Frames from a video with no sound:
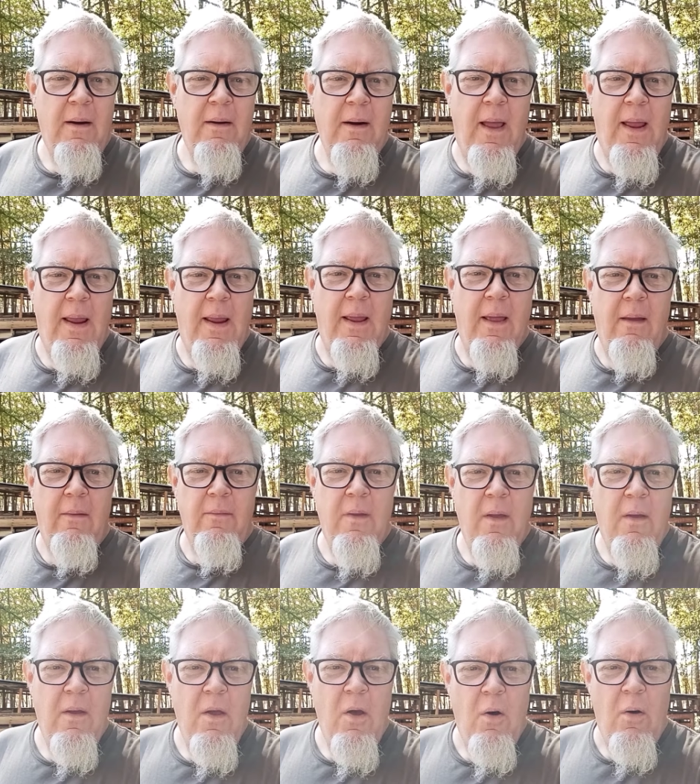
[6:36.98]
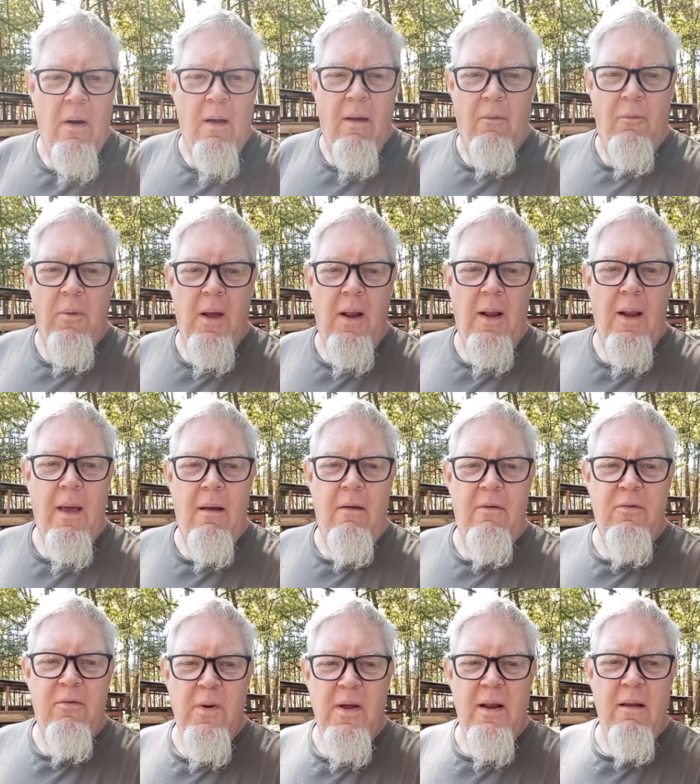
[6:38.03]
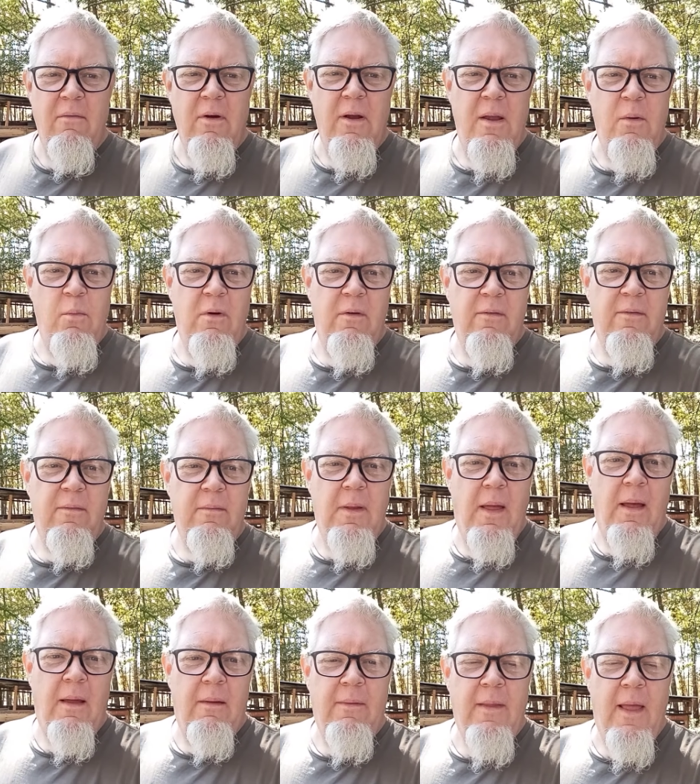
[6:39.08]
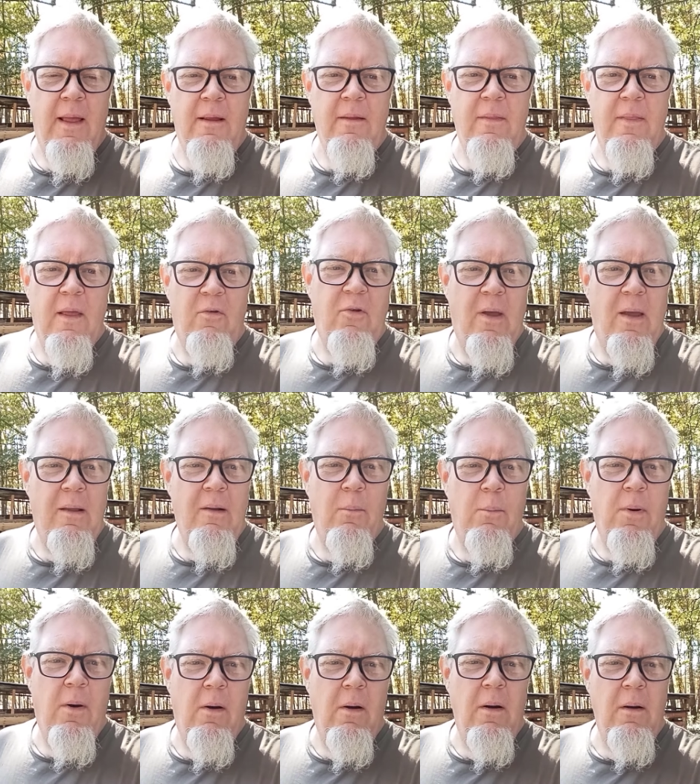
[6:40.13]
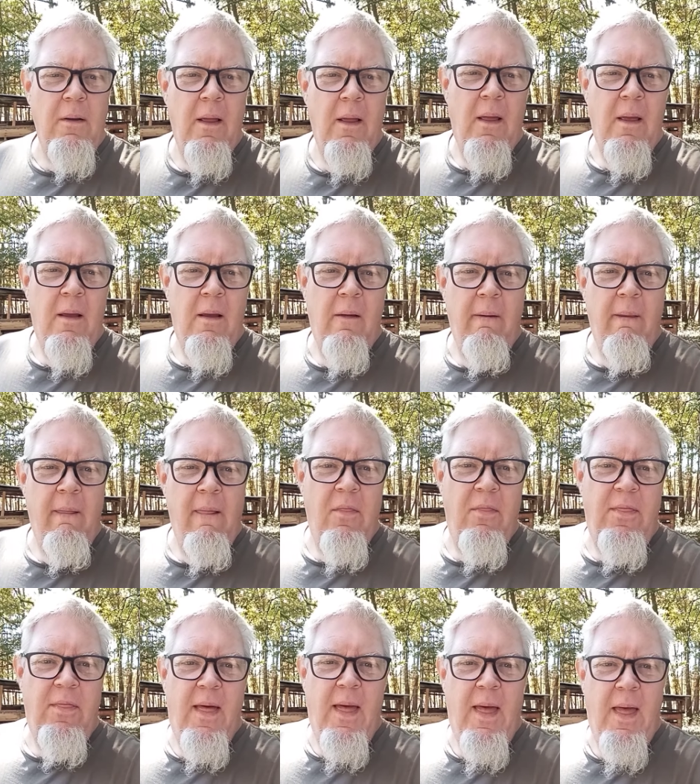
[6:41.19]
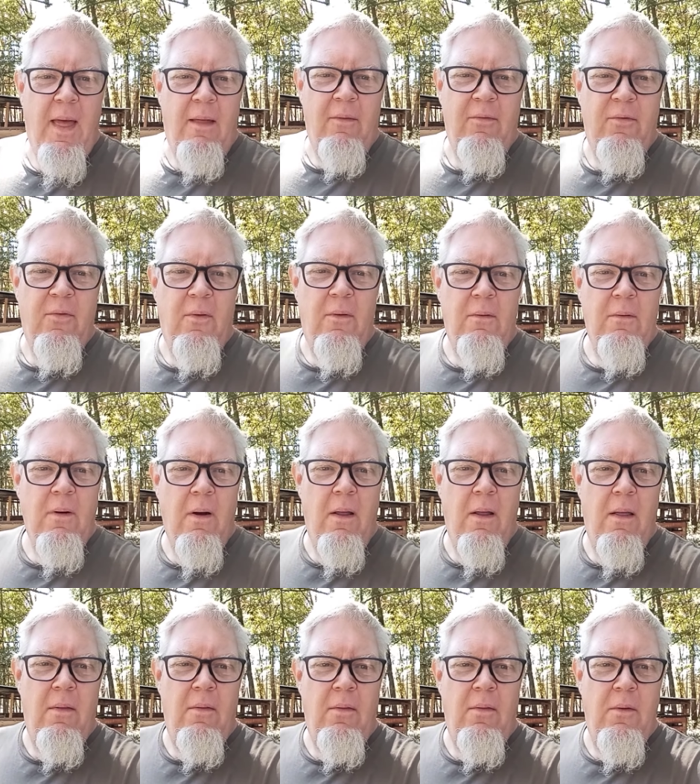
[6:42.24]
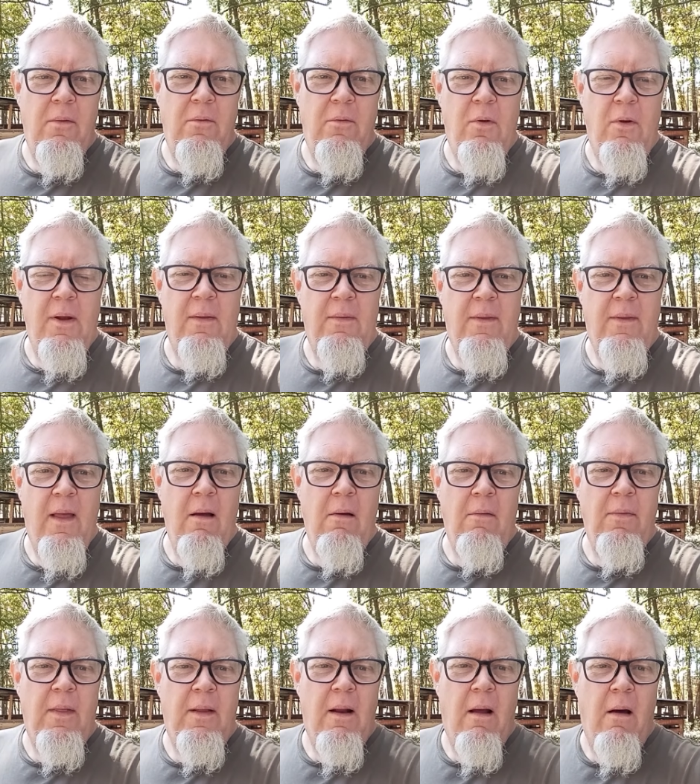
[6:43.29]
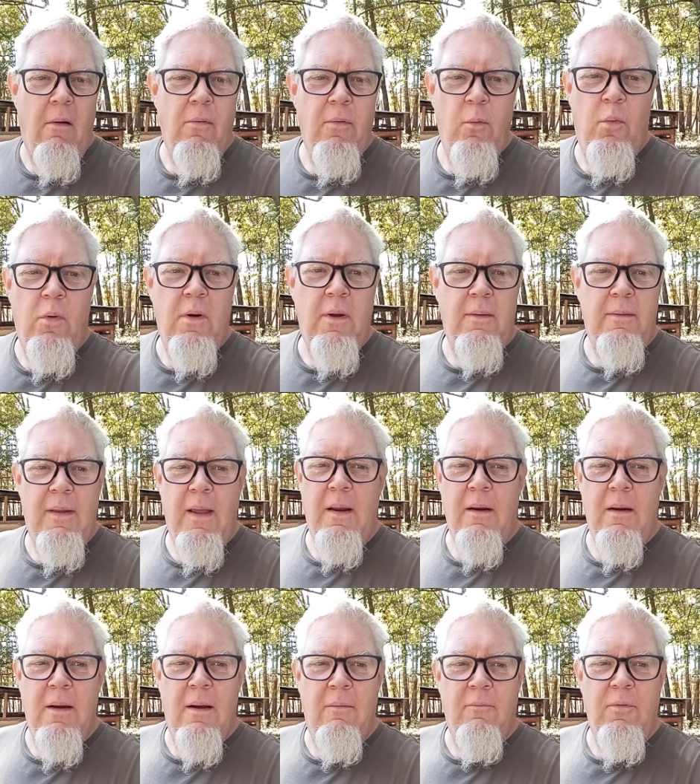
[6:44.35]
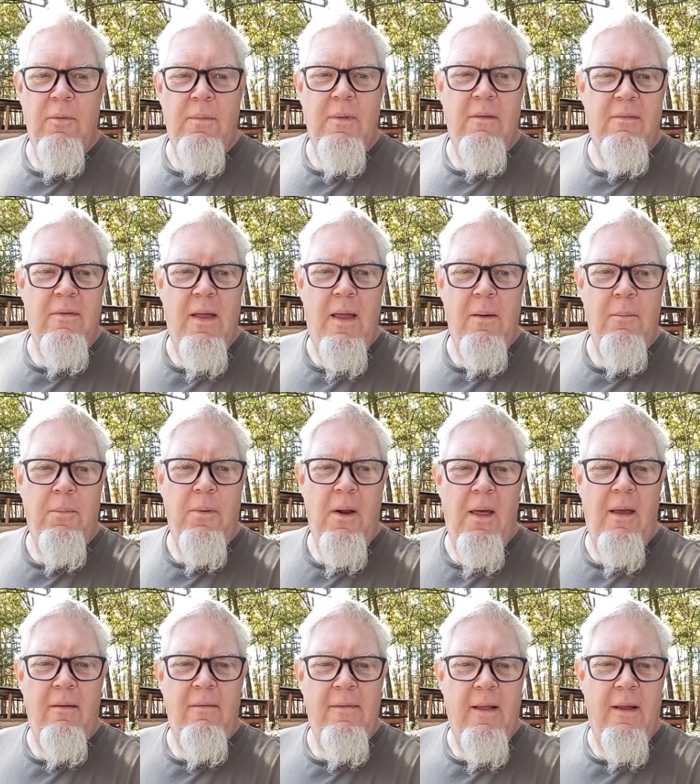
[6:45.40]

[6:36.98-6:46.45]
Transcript: And I realized whenever he was taking that shed apart that you could tell that all the wood didn't come from the same place.